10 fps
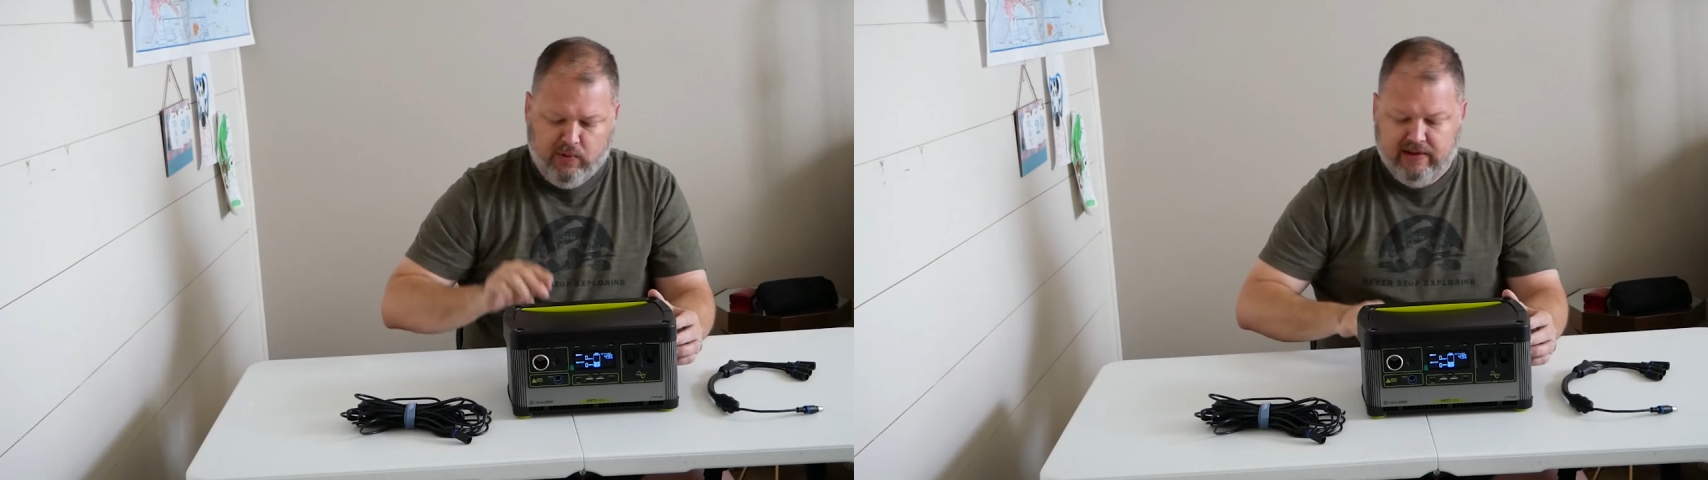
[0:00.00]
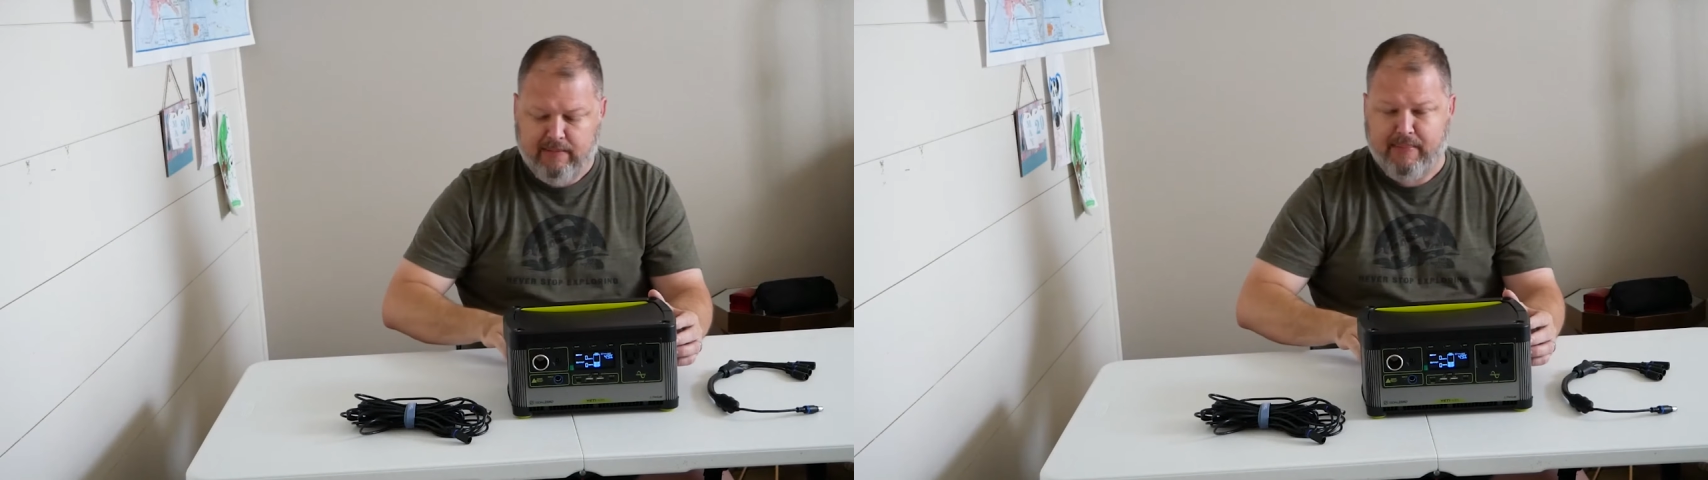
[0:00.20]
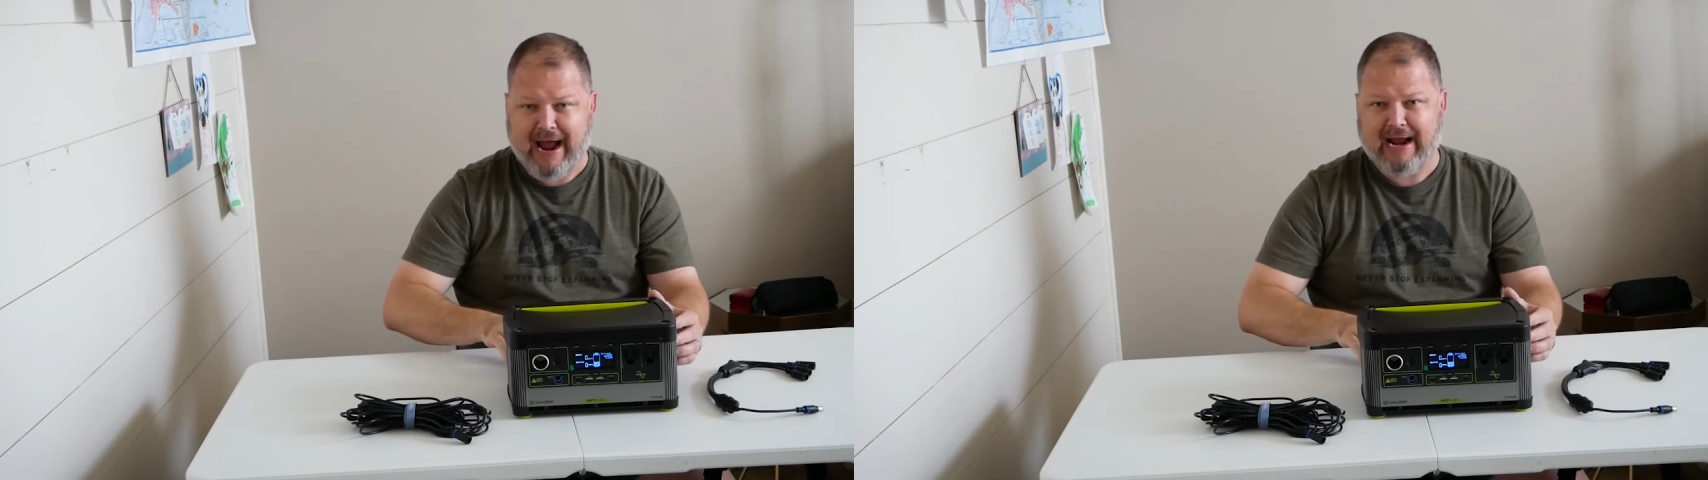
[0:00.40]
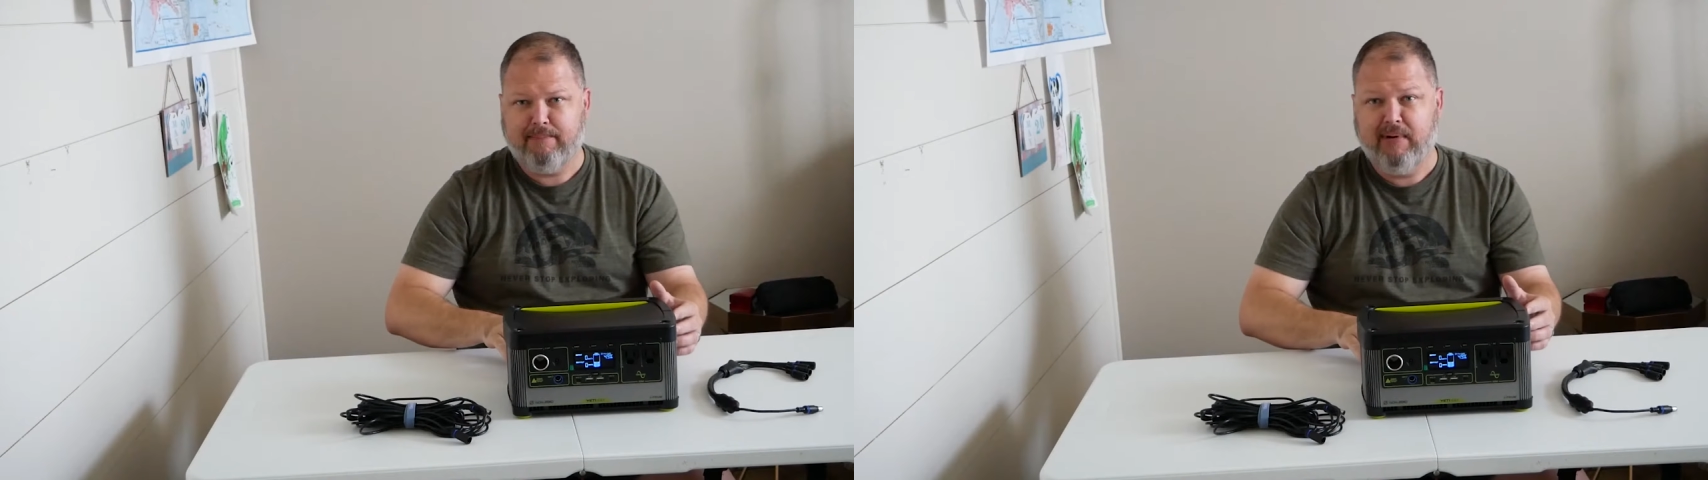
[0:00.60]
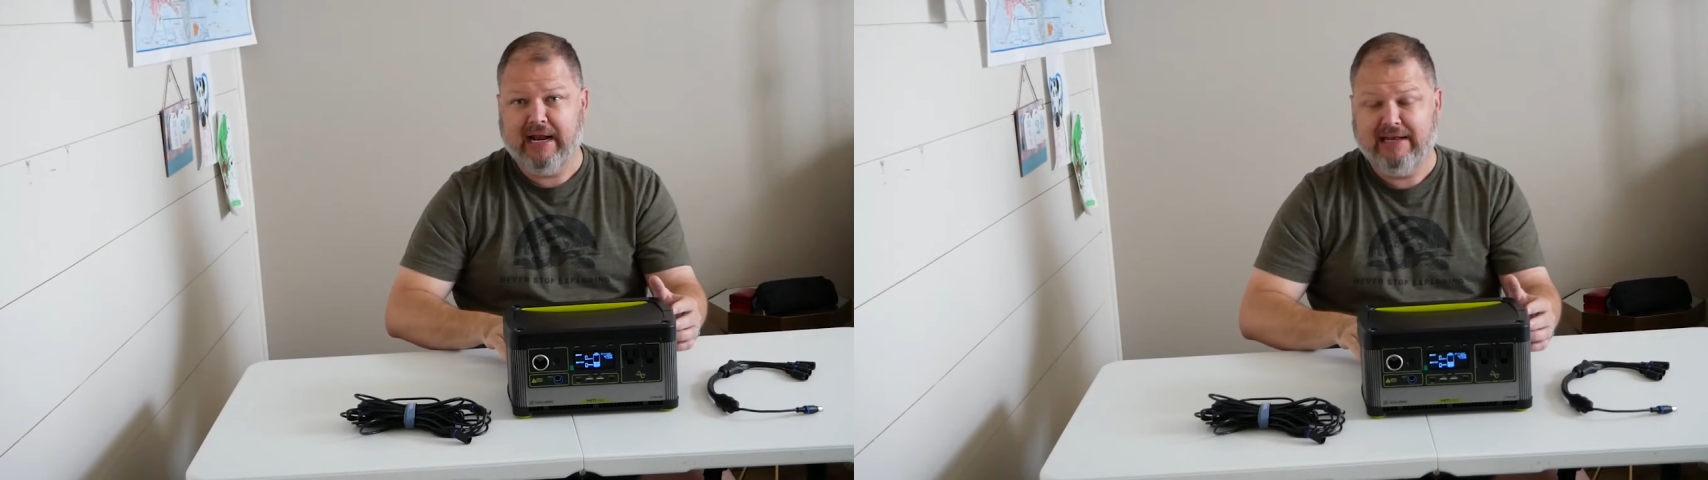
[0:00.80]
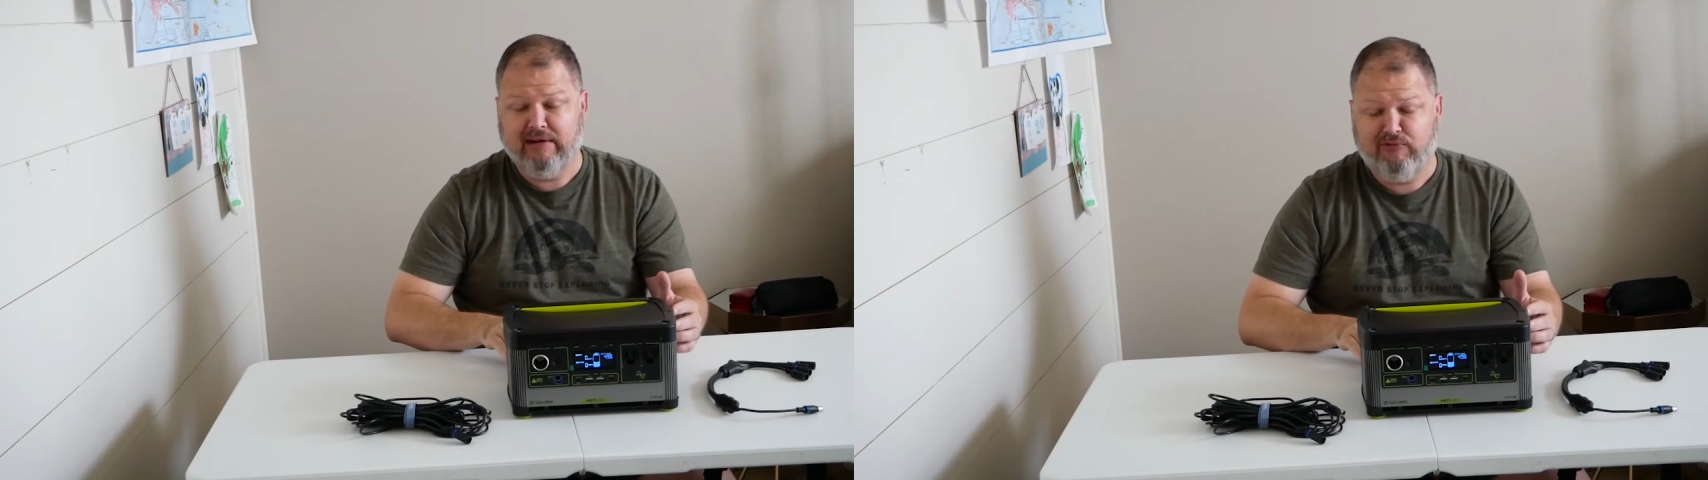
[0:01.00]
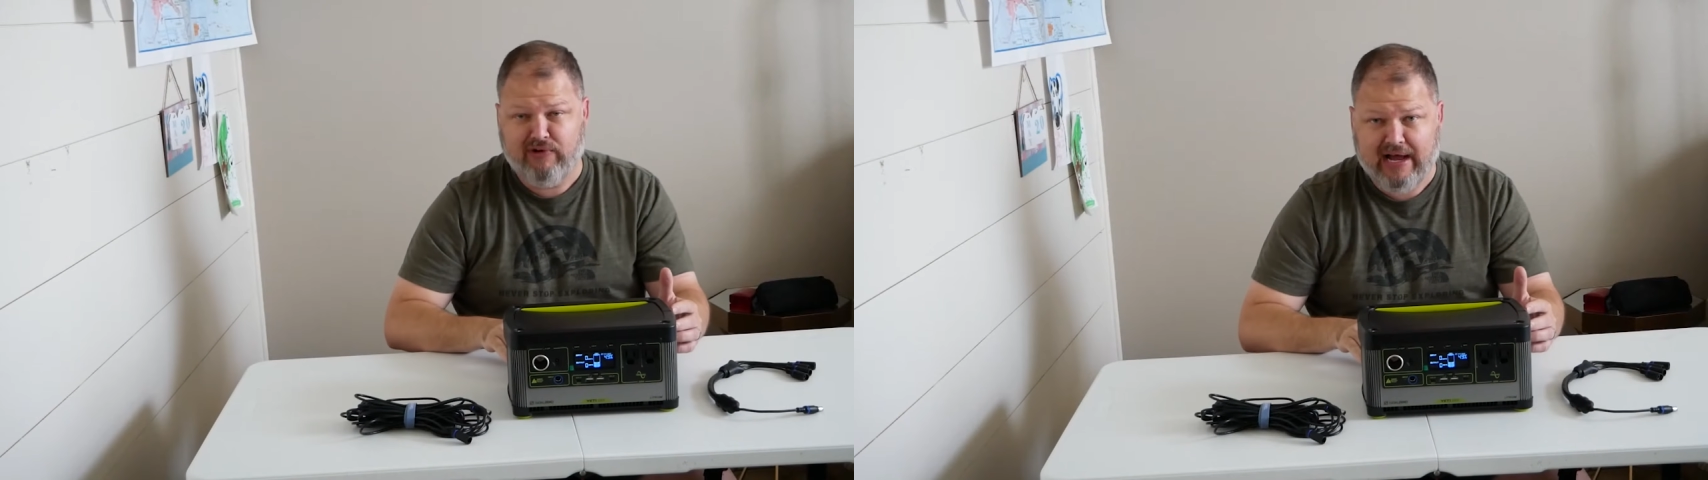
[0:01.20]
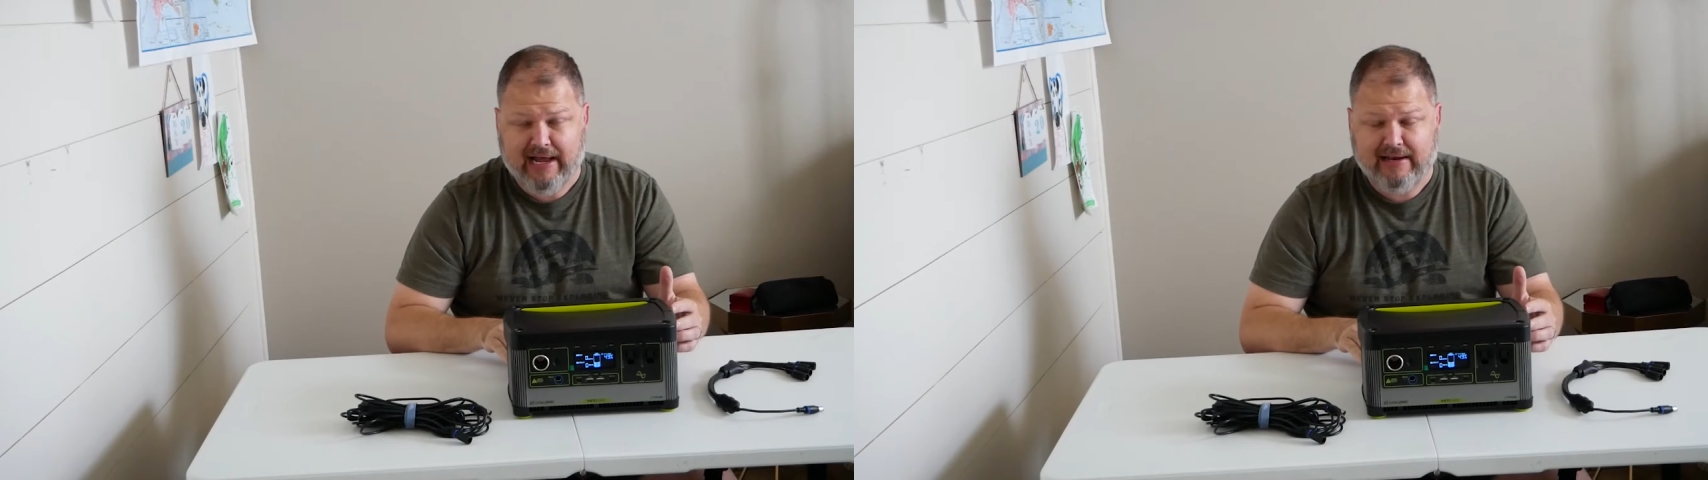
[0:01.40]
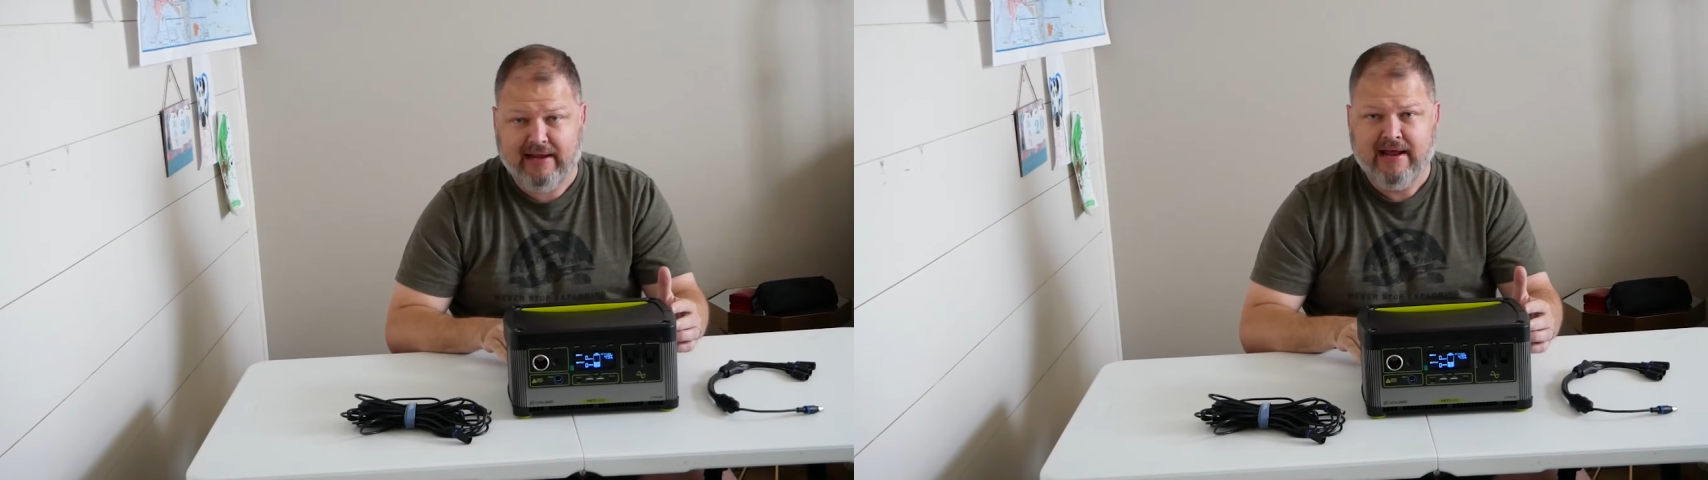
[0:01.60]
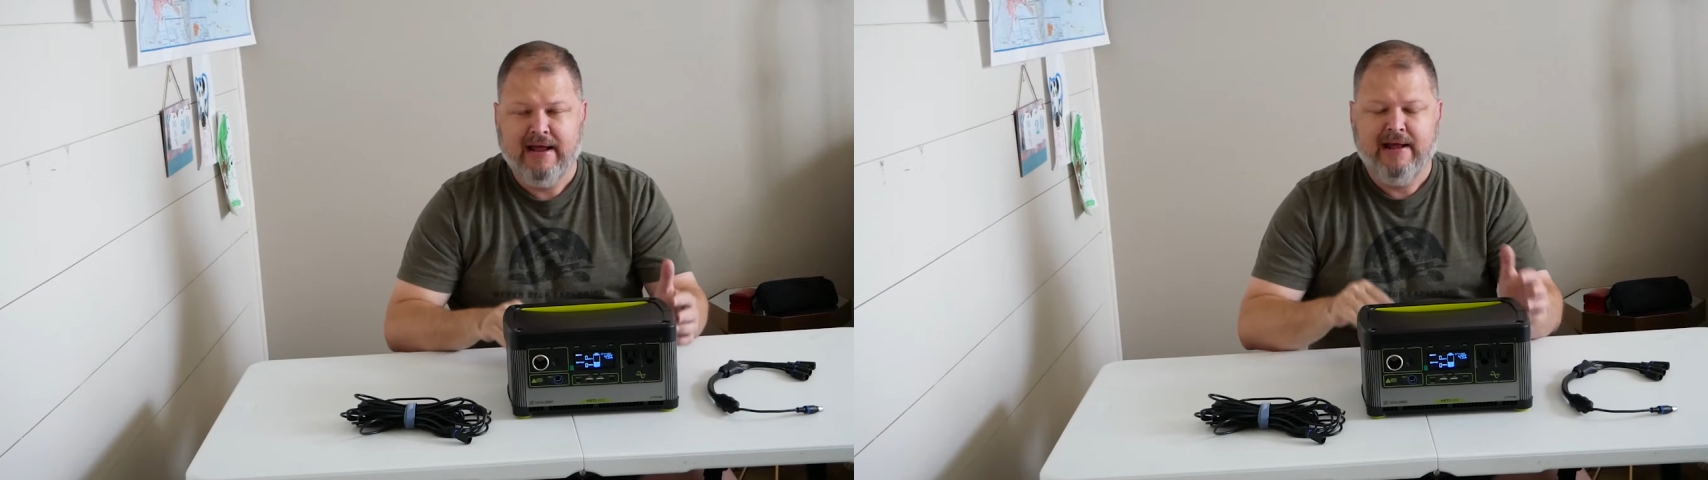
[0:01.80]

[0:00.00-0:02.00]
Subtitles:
one in the back, but I did find